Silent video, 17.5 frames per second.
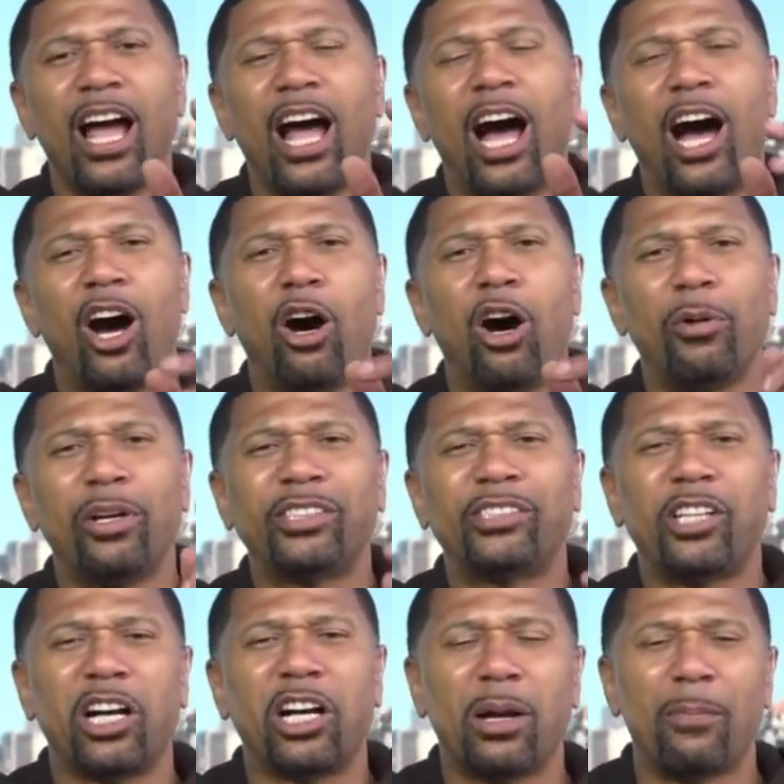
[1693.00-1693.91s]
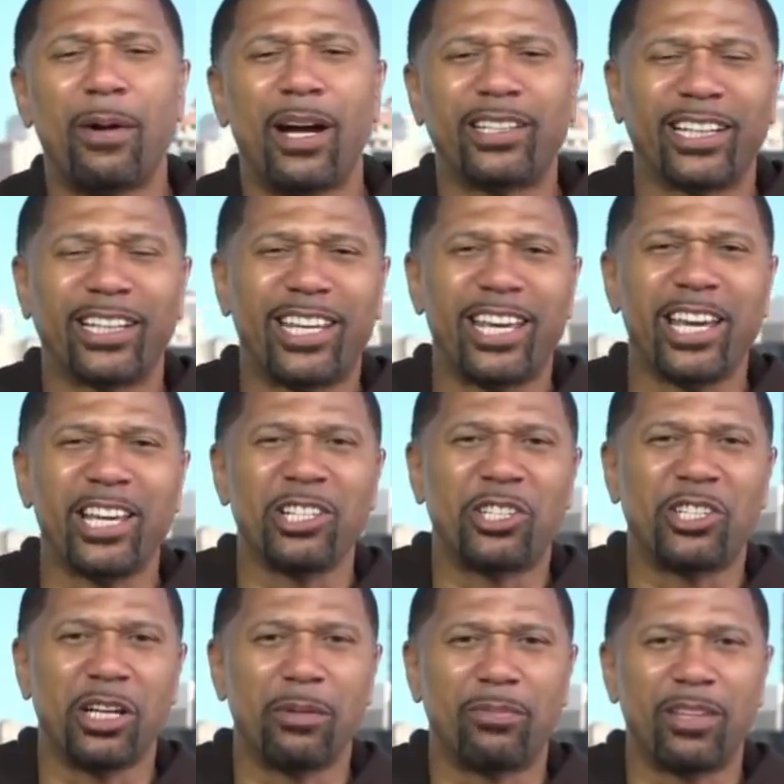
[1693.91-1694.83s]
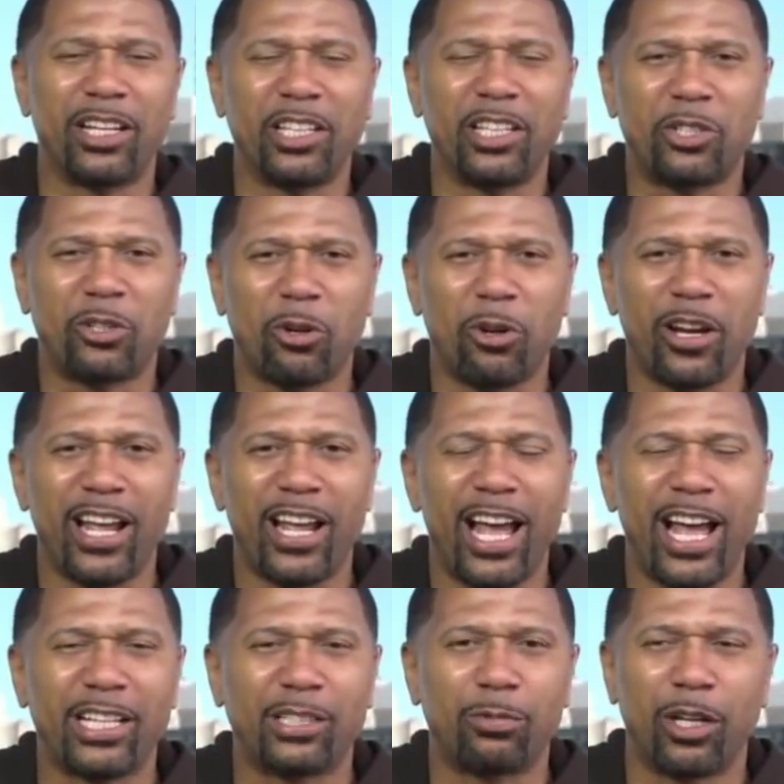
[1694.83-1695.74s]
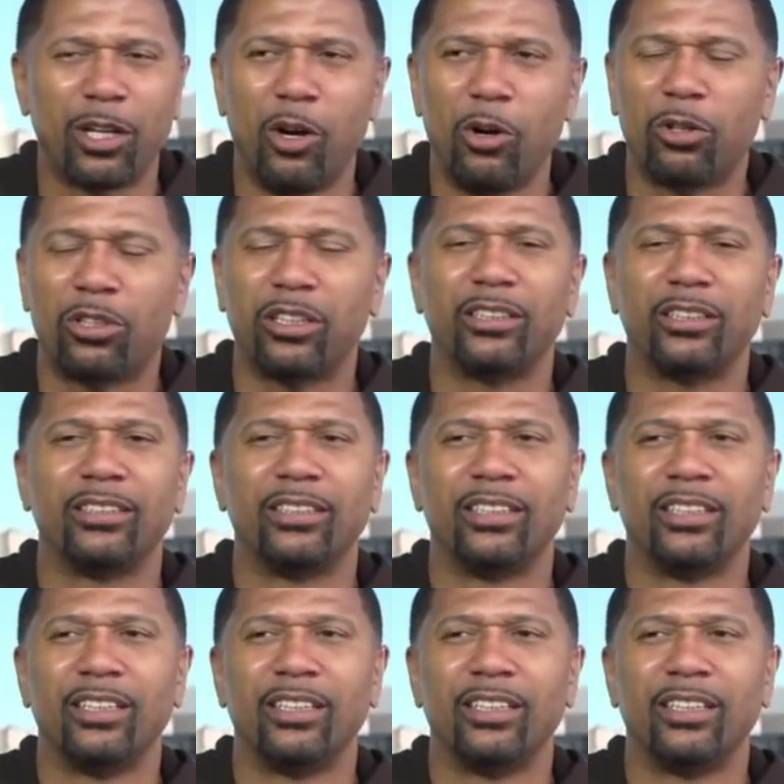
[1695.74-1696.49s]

I always talk about the kinship that Detroit has with Oakland.